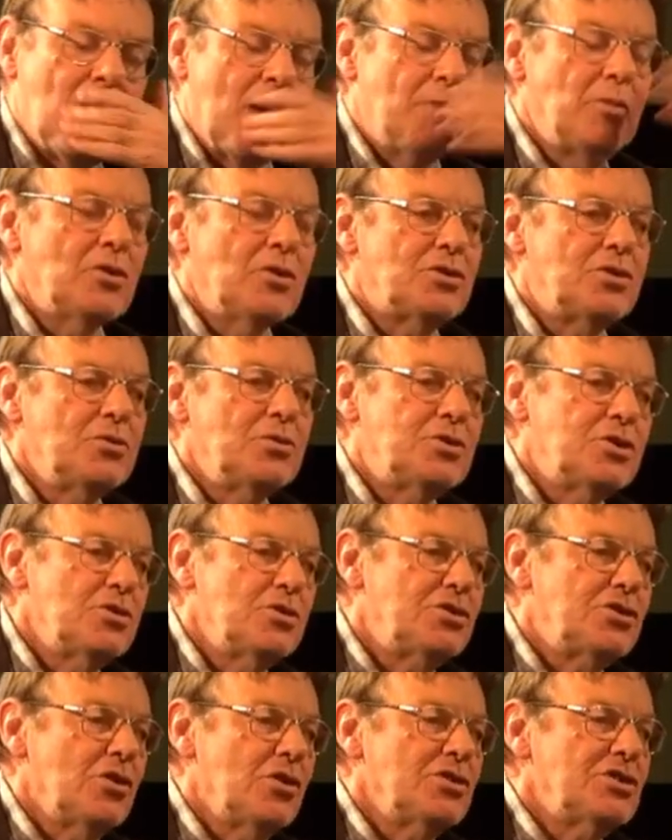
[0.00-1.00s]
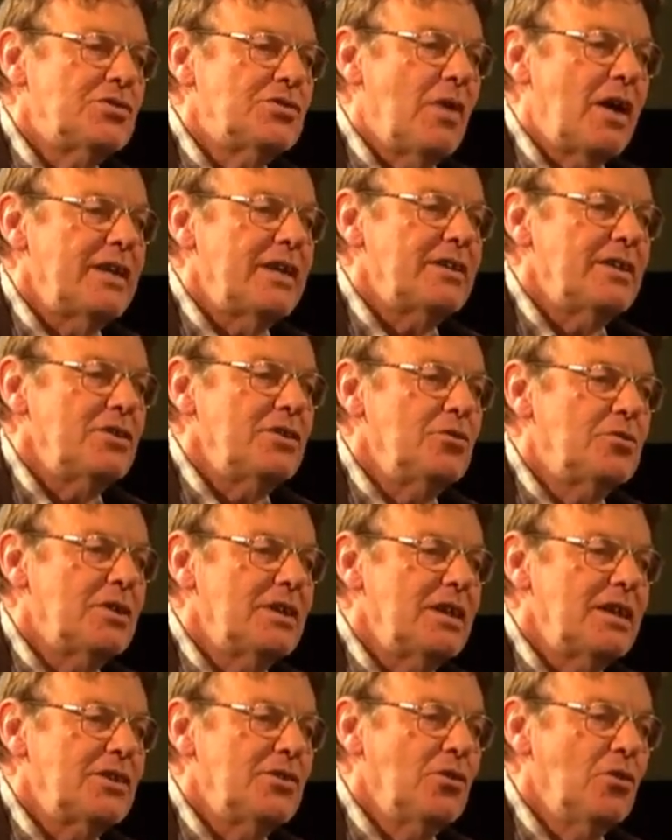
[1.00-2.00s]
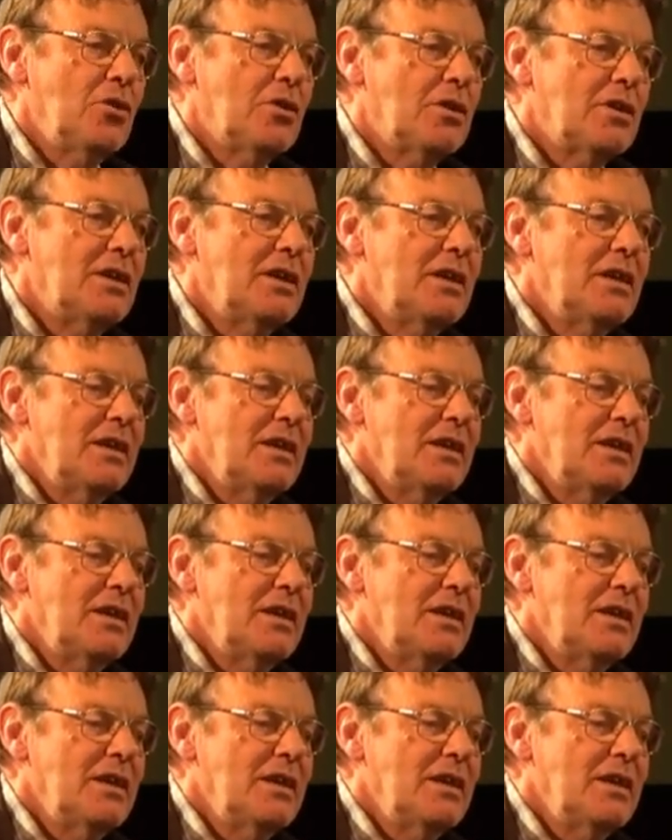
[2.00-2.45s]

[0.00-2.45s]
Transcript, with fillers: I'm not so sure John's right that you can ignore